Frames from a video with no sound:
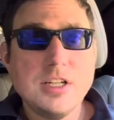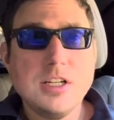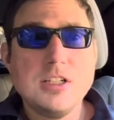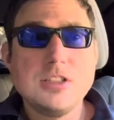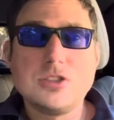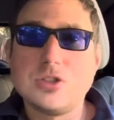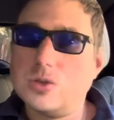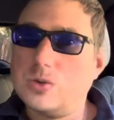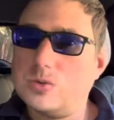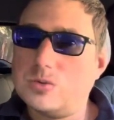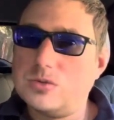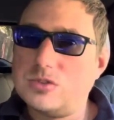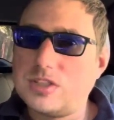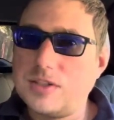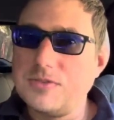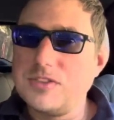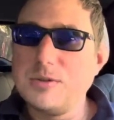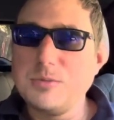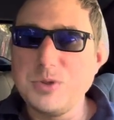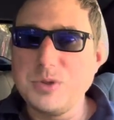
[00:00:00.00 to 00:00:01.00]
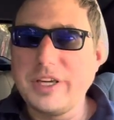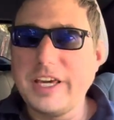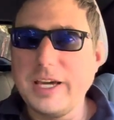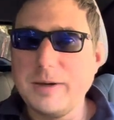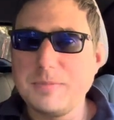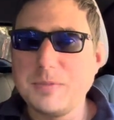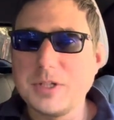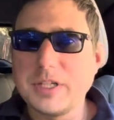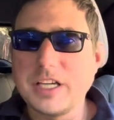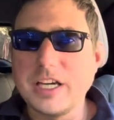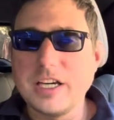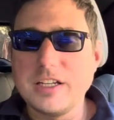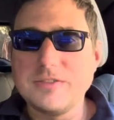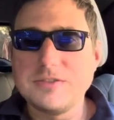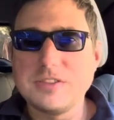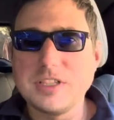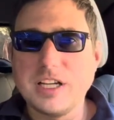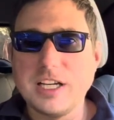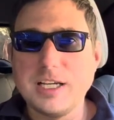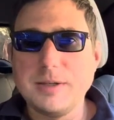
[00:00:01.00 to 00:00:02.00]
So some of them you can't book ahead of
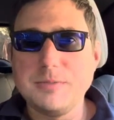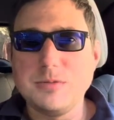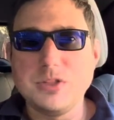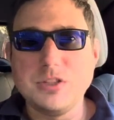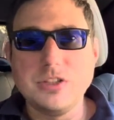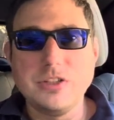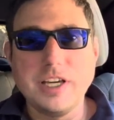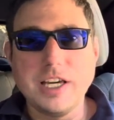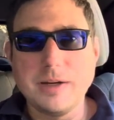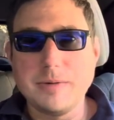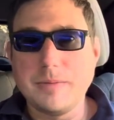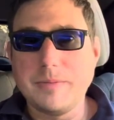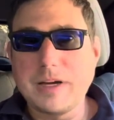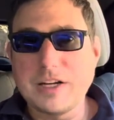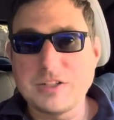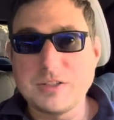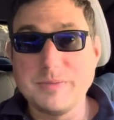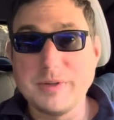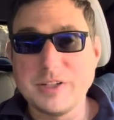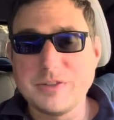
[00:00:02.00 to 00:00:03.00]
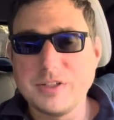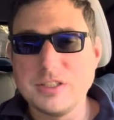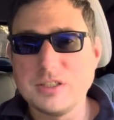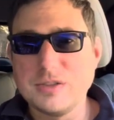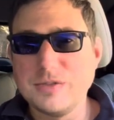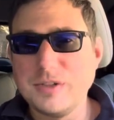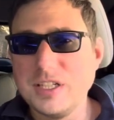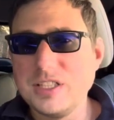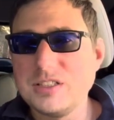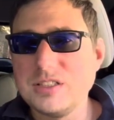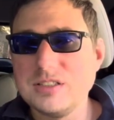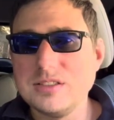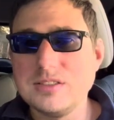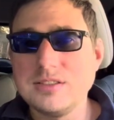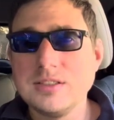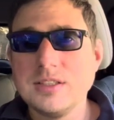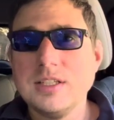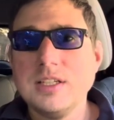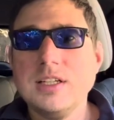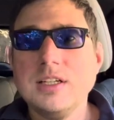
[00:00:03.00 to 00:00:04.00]
time, you can't actually make
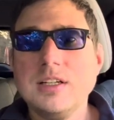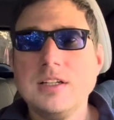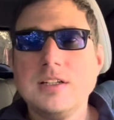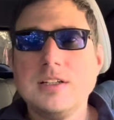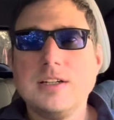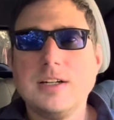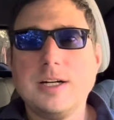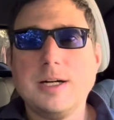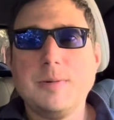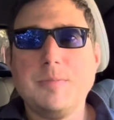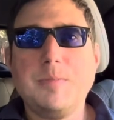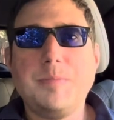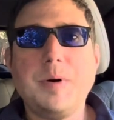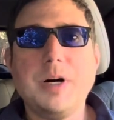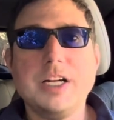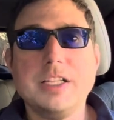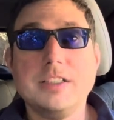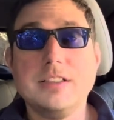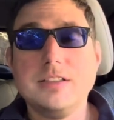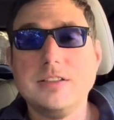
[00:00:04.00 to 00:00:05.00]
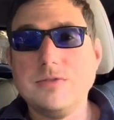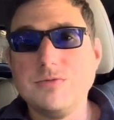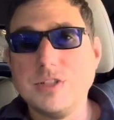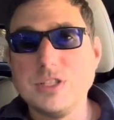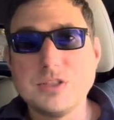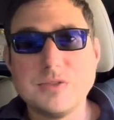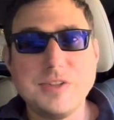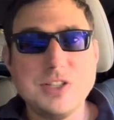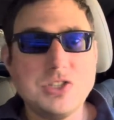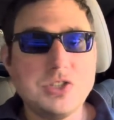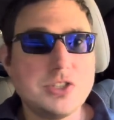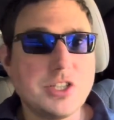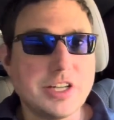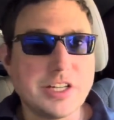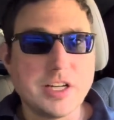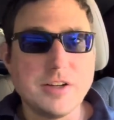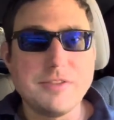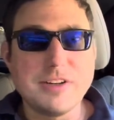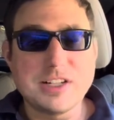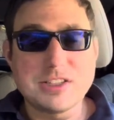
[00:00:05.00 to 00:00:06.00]
reservations. But
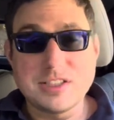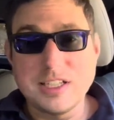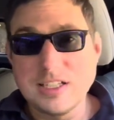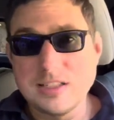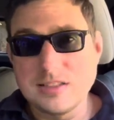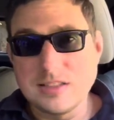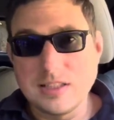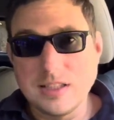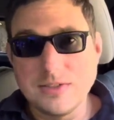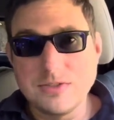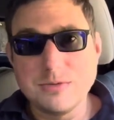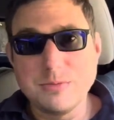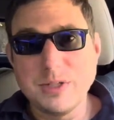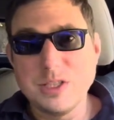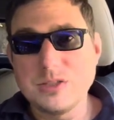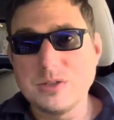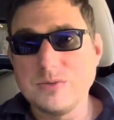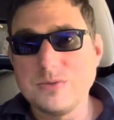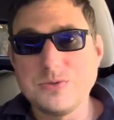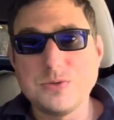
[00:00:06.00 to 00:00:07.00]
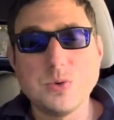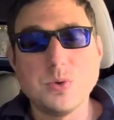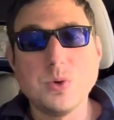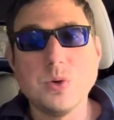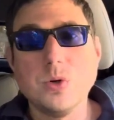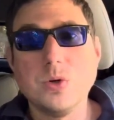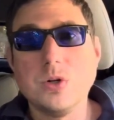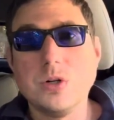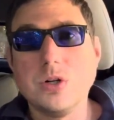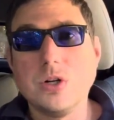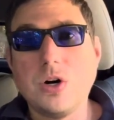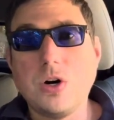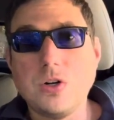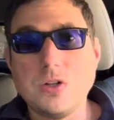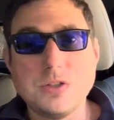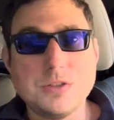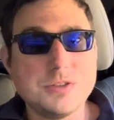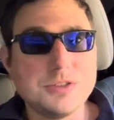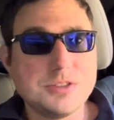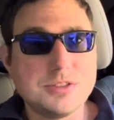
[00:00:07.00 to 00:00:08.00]
reservation.gov actually has the information for
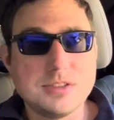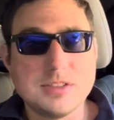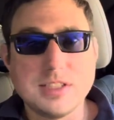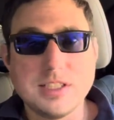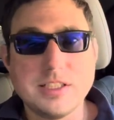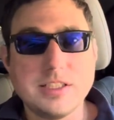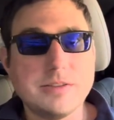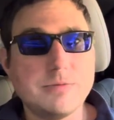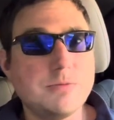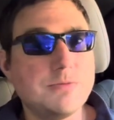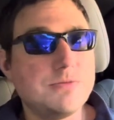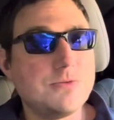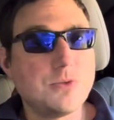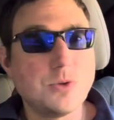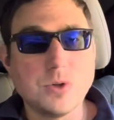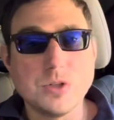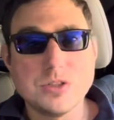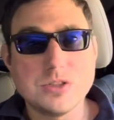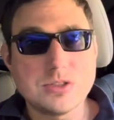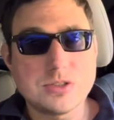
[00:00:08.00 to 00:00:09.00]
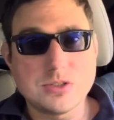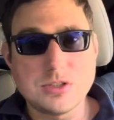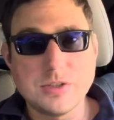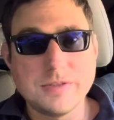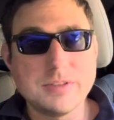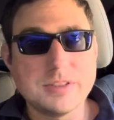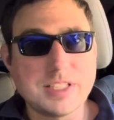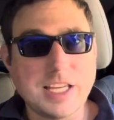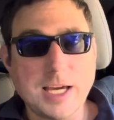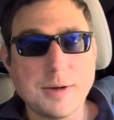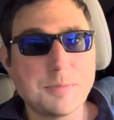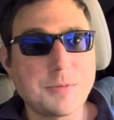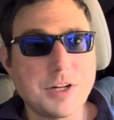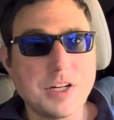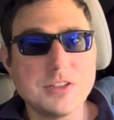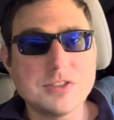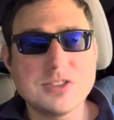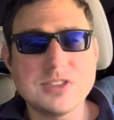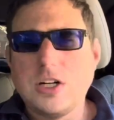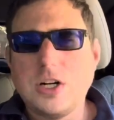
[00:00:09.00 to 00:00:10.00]
all the Forest Service
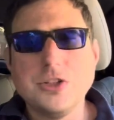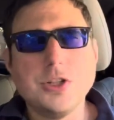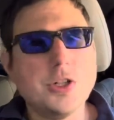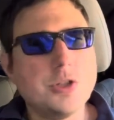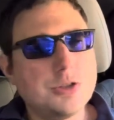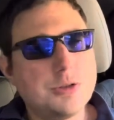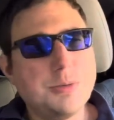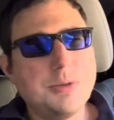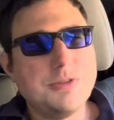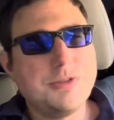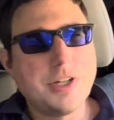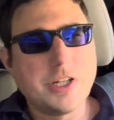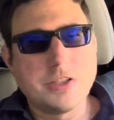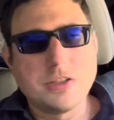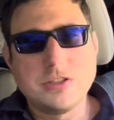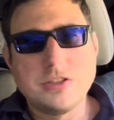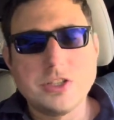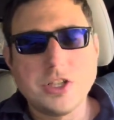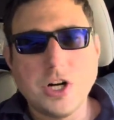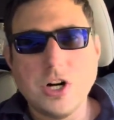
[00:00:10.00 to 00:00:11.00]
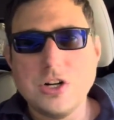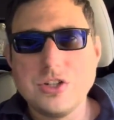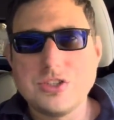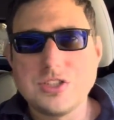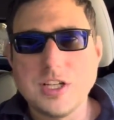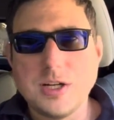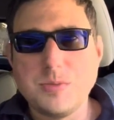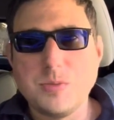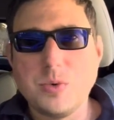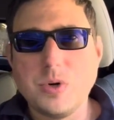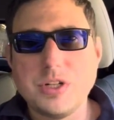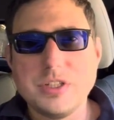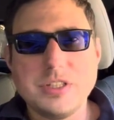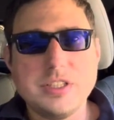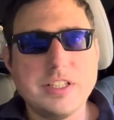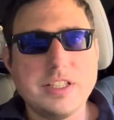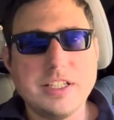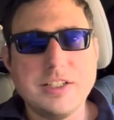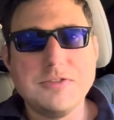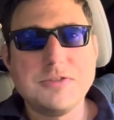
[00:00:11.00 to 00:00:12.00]
campgrounds. Although, to be fair, there are some where
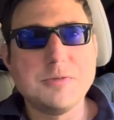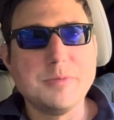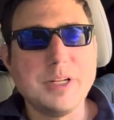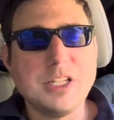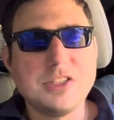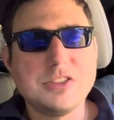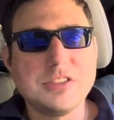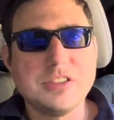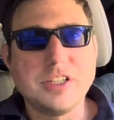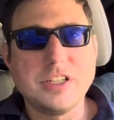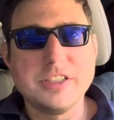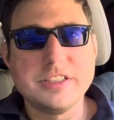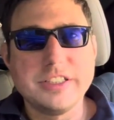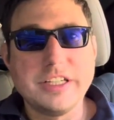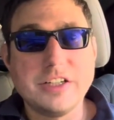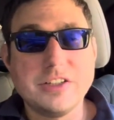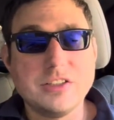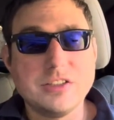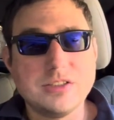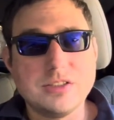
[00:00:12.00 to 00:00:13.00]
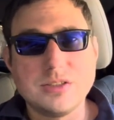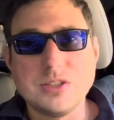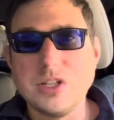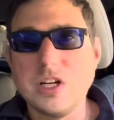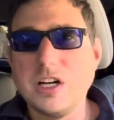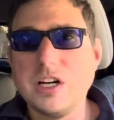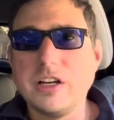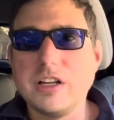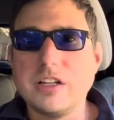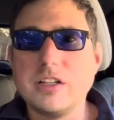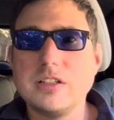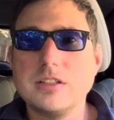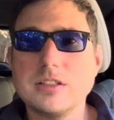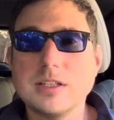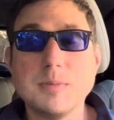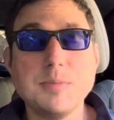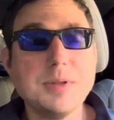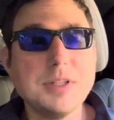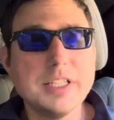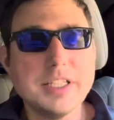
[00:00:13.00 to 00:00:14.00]
the information on there is not
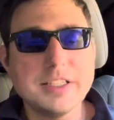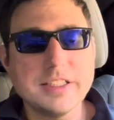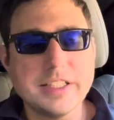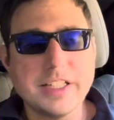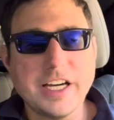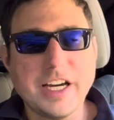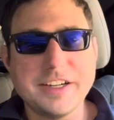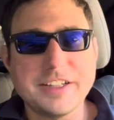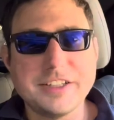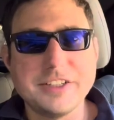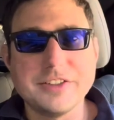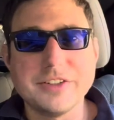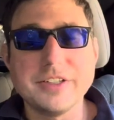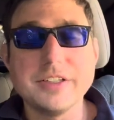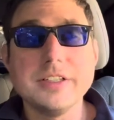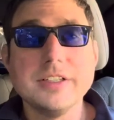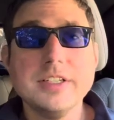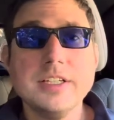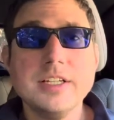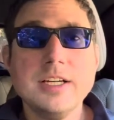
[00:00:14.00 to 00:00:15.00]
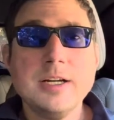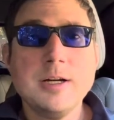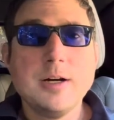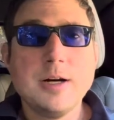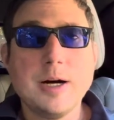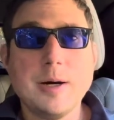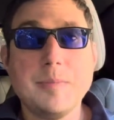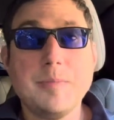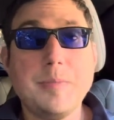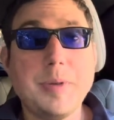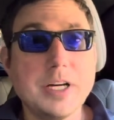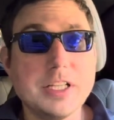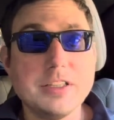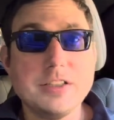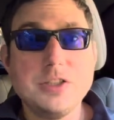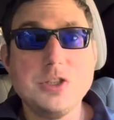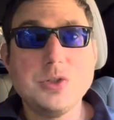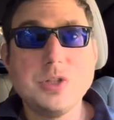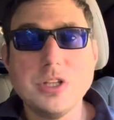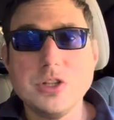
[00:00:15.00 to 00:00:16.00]
completely accurate. But
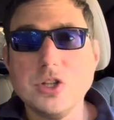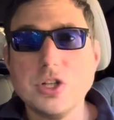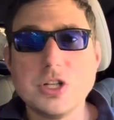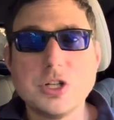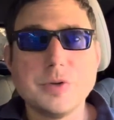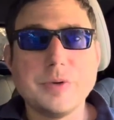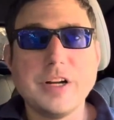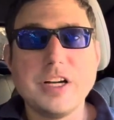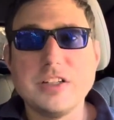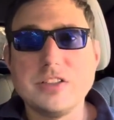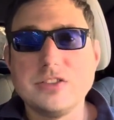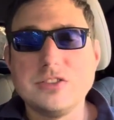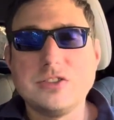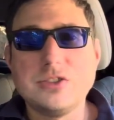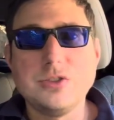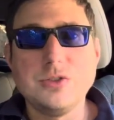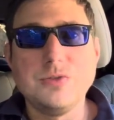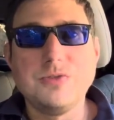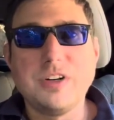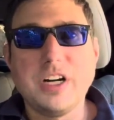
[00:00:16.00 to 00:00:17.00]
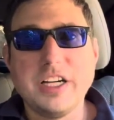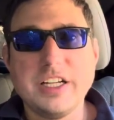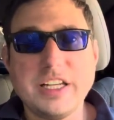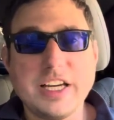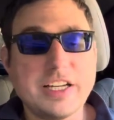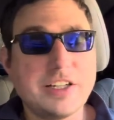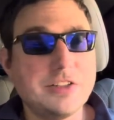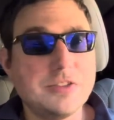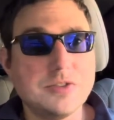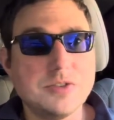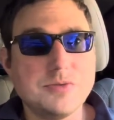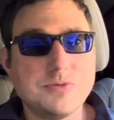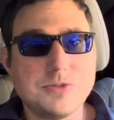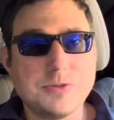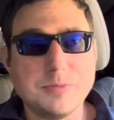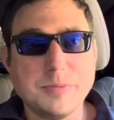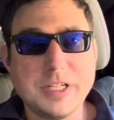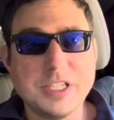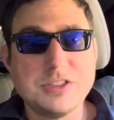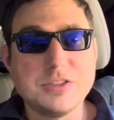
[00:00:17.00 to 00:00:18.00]
you can look around to find accurate
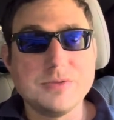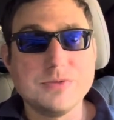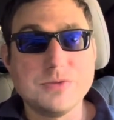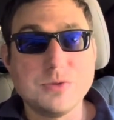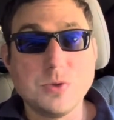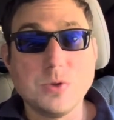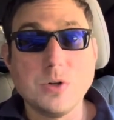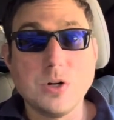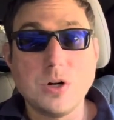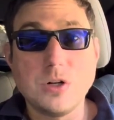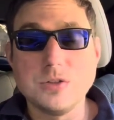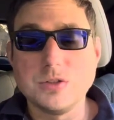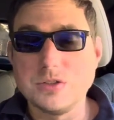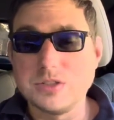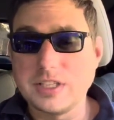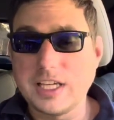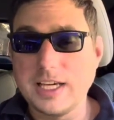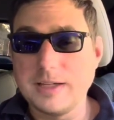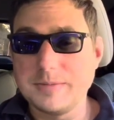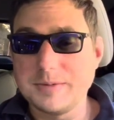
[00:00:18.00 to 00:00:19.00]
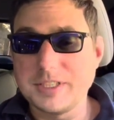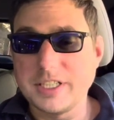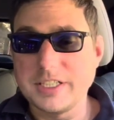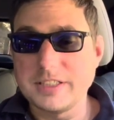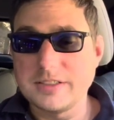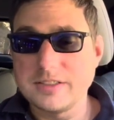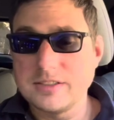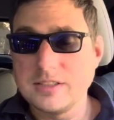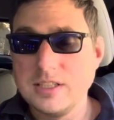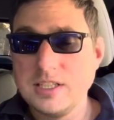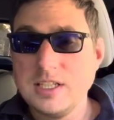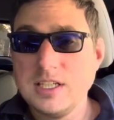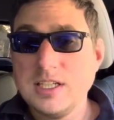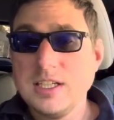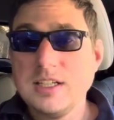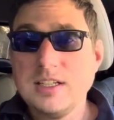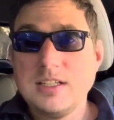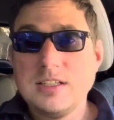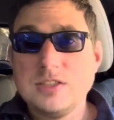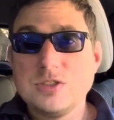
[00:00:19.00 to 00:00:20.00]
information for all those campsites.
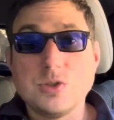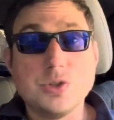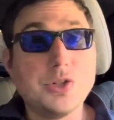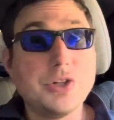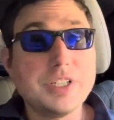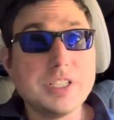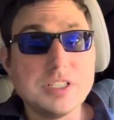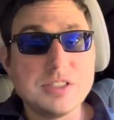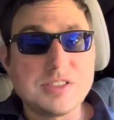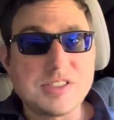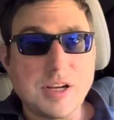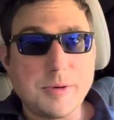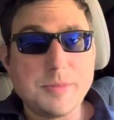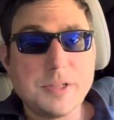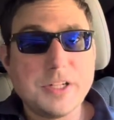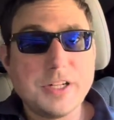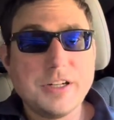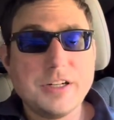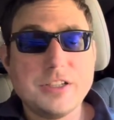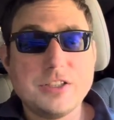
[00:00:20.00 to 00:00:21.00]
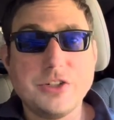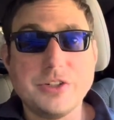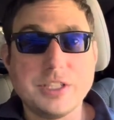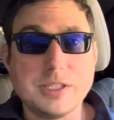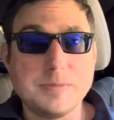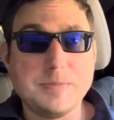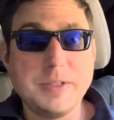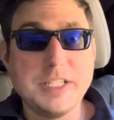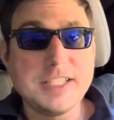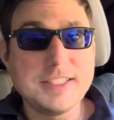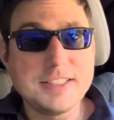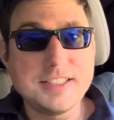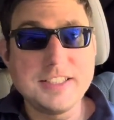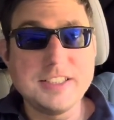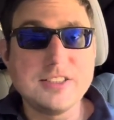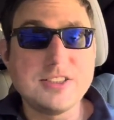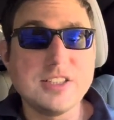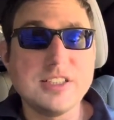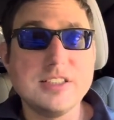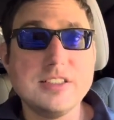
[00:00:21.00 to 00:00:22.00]
So during the summer, during peak
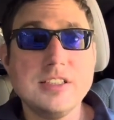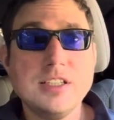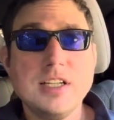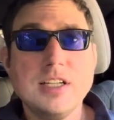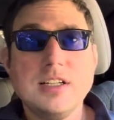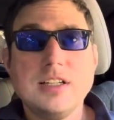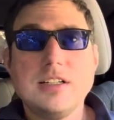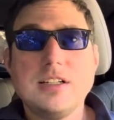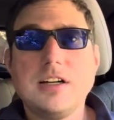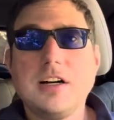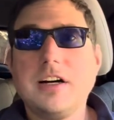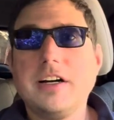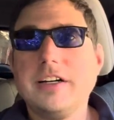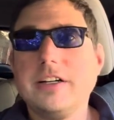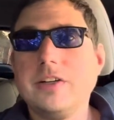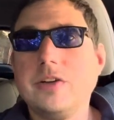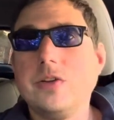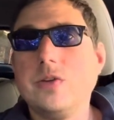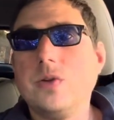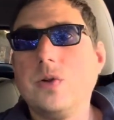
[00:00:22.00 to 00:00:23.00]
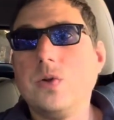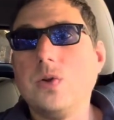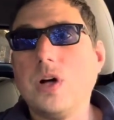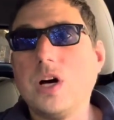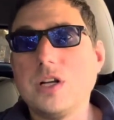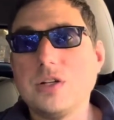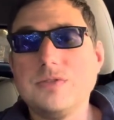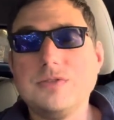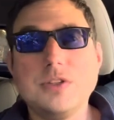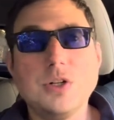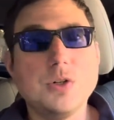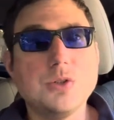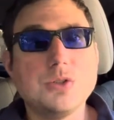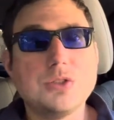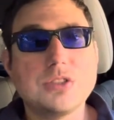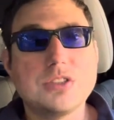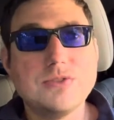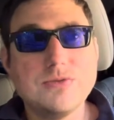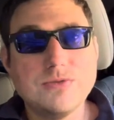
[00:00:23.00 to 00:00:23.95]
season, a lot of those